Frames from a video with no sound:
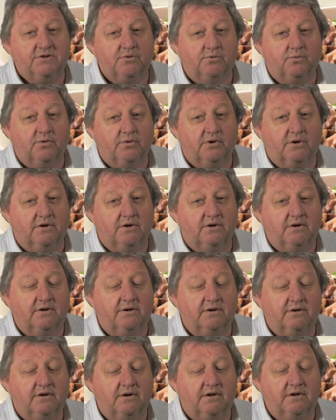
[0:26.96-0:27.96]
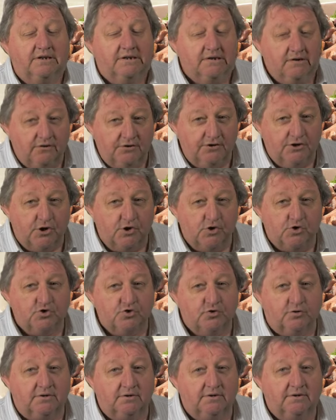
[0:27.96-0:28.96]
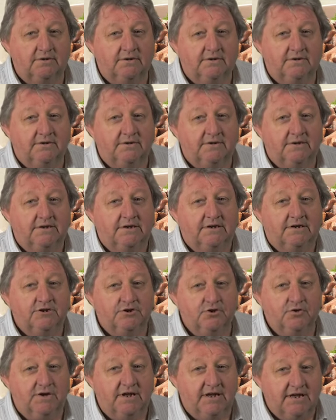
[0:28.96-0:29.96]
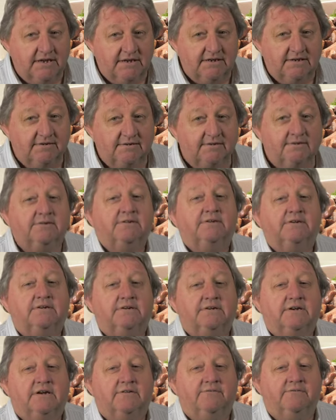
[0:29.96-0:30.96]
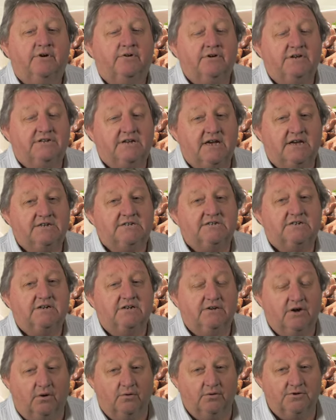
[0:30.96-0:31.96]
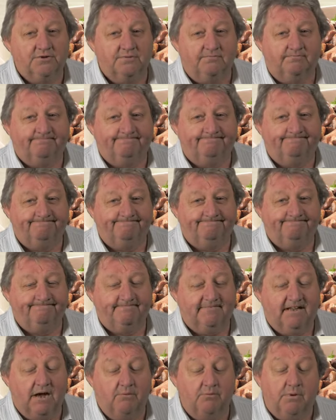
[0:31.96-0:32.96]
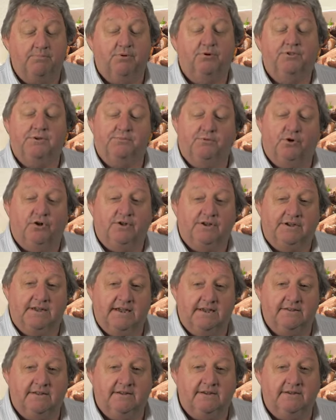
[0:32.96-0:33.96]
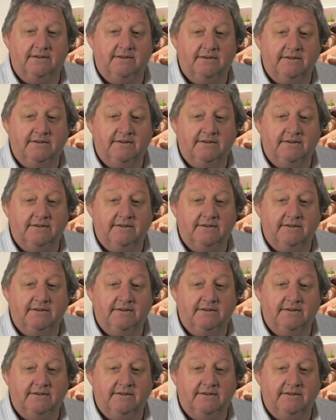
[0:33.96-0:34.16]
that were a little unusual and unique and very tasty and wholesome. And we put them all together